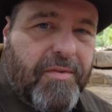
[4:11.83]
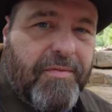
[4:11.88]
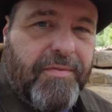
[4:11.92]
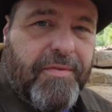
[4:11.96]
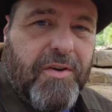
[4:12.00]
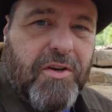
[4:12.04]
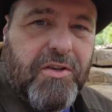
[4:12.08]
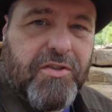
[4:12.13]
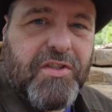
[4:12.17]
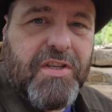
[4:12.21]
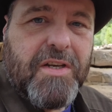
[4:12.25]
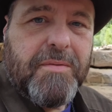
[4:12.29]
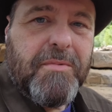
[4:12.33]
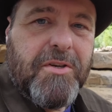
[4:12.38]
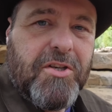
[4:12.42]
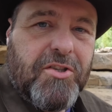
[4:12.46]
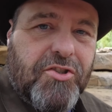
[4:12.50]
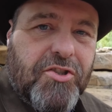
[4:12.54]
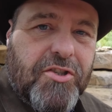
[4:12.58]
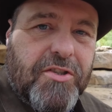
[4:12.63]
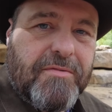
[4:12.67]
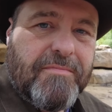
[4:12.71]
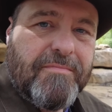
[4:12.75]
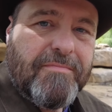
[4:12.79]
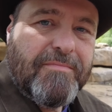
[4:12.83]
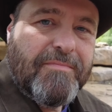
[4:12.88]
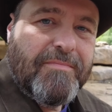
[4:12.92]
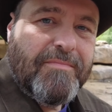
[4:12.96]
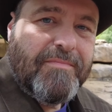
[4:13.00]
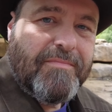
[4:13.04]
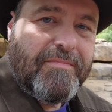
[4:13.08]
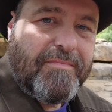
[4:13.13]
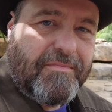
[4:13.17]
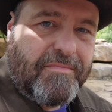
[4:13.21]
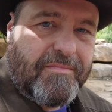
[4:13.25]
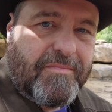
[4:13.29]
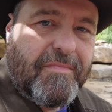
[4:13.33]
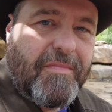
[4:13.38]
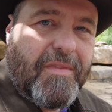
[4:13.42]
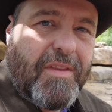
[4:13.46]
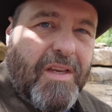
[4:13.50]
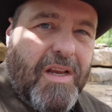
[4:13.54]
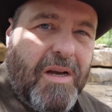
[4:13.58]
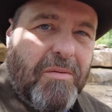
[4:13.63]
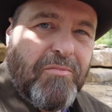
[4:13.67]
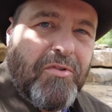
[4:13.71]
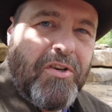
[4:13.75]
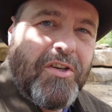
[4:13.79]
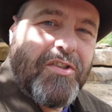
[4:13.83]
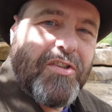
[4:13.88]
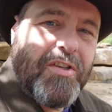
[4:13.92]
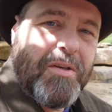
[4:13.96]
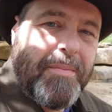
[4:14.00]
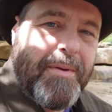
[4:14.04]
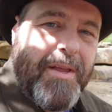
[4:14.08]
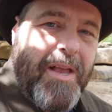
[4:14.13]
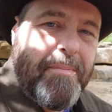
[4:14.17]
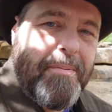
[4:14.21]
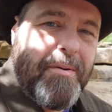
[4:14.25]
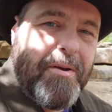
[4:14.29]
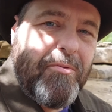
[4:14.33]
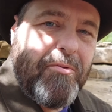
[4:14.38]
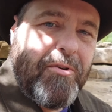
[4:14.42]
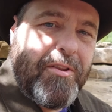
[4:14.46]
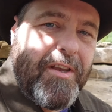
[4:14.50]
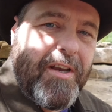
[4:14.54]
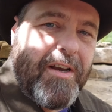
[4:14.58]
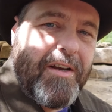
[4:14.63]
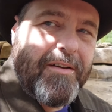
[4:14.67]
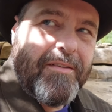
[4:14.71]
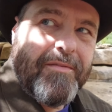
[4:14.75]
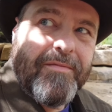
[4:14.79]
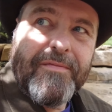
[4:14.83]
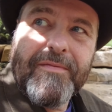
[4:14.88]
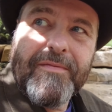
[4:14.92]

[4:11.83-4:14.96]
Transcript: the first image, I'm reasonably happy with that.